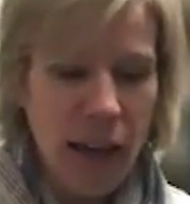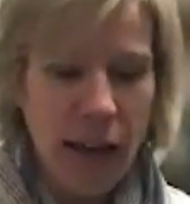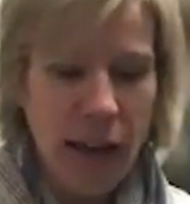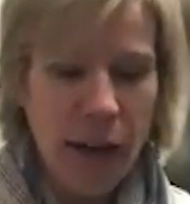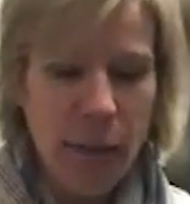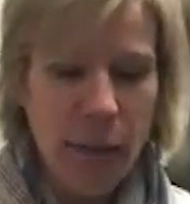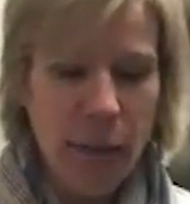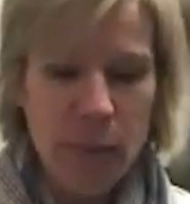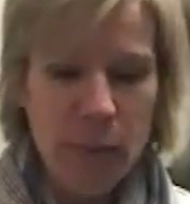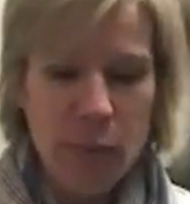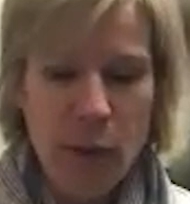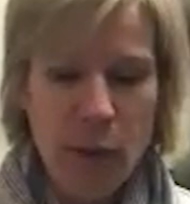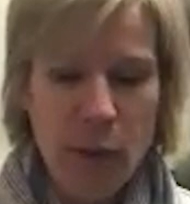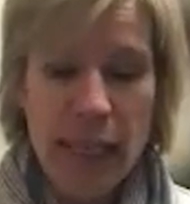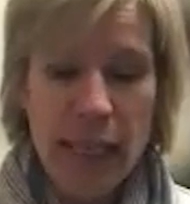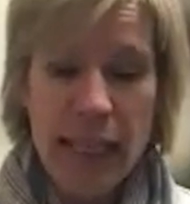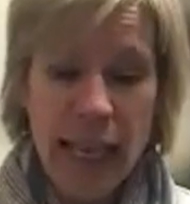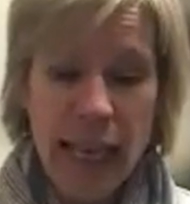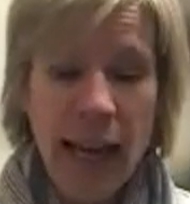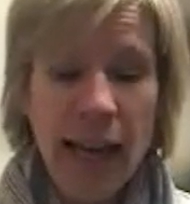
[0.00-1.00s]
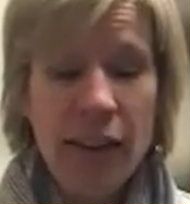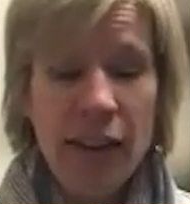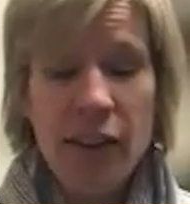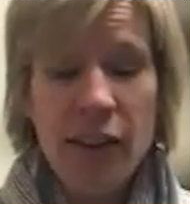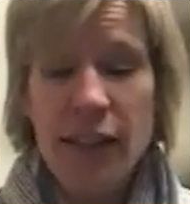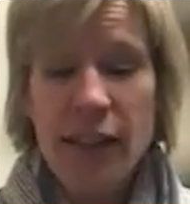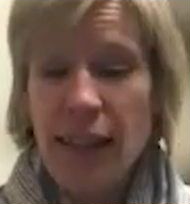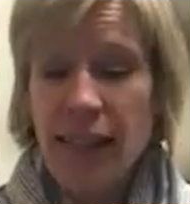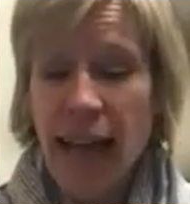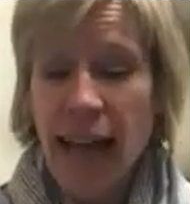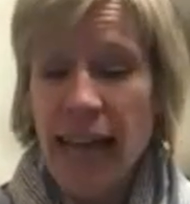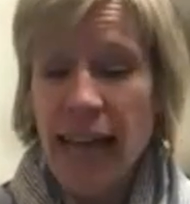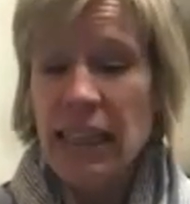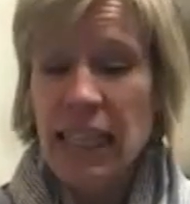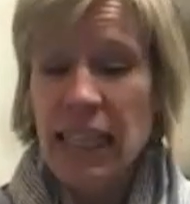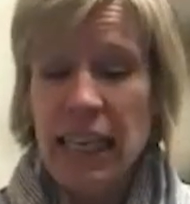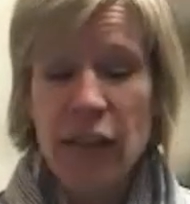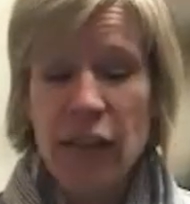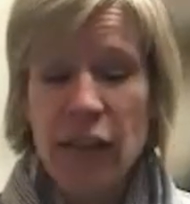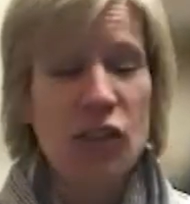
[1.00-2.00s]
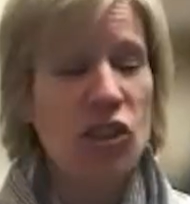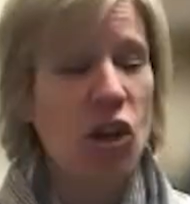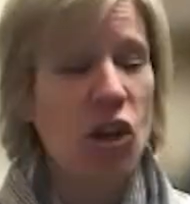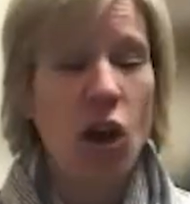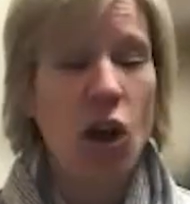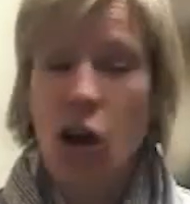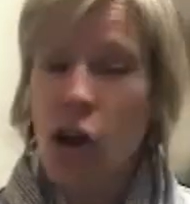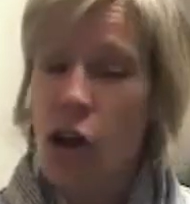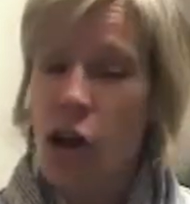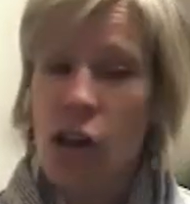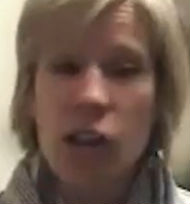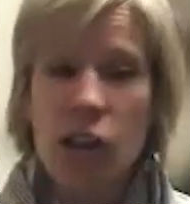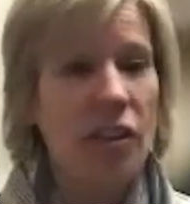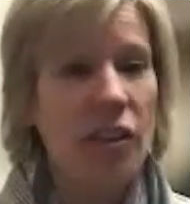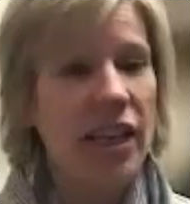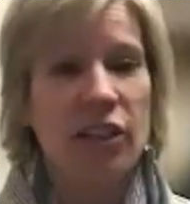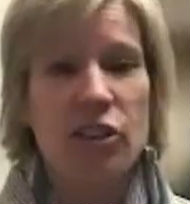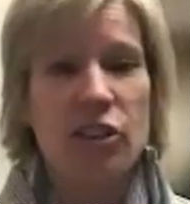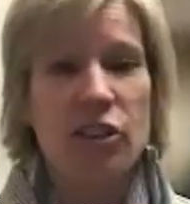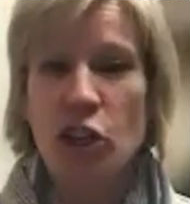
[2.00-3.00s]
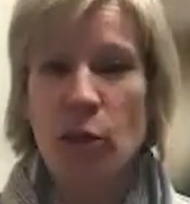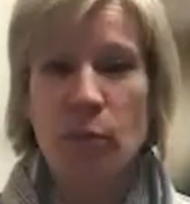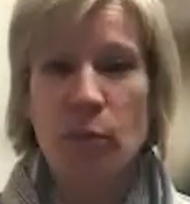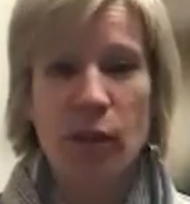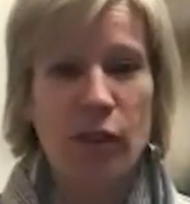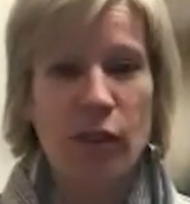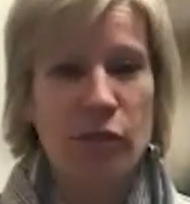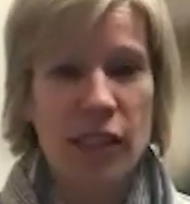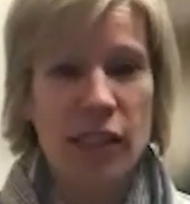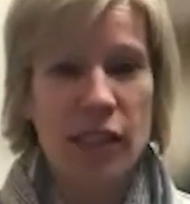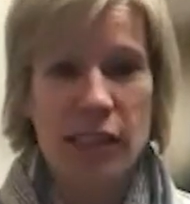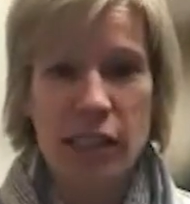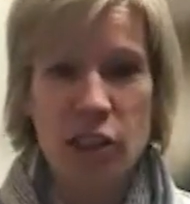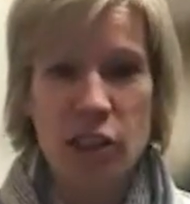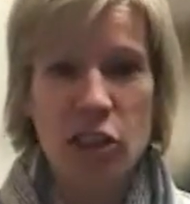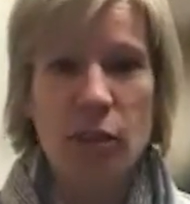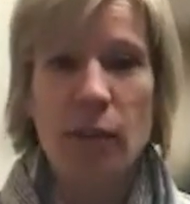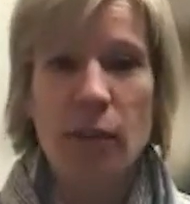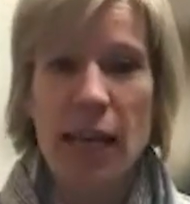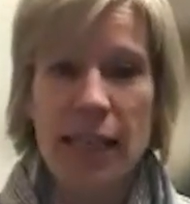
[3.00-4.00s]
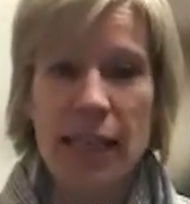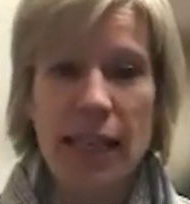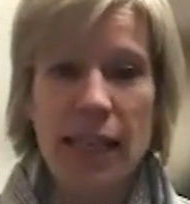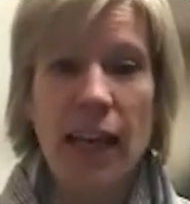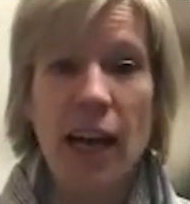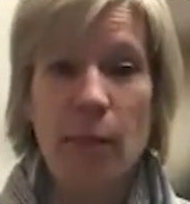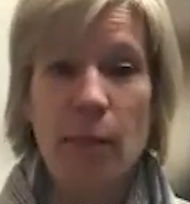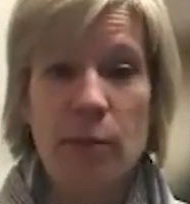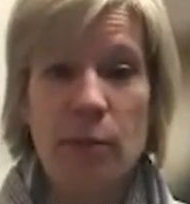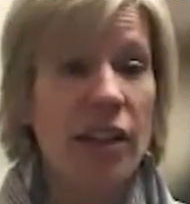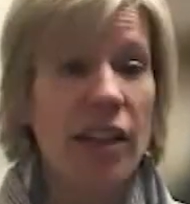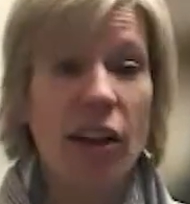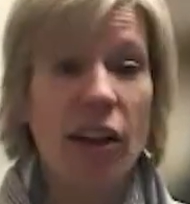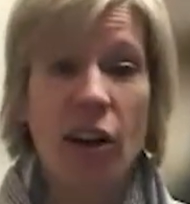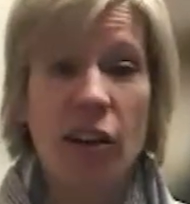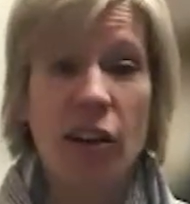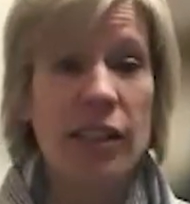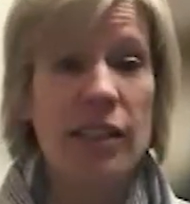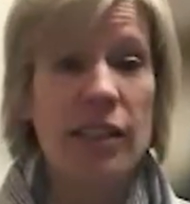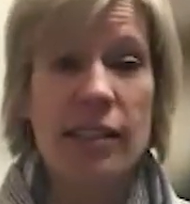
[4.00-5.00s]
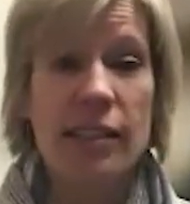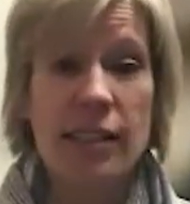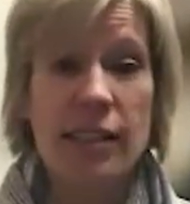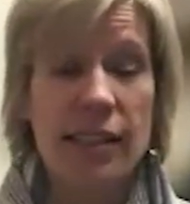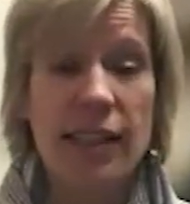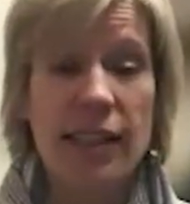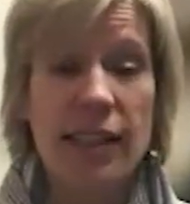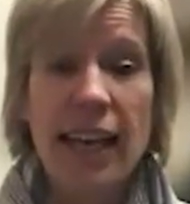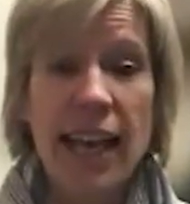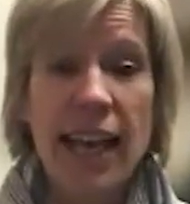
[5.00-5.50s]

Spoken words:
But yeah, that leaves all the interpretive decision making up to the artist.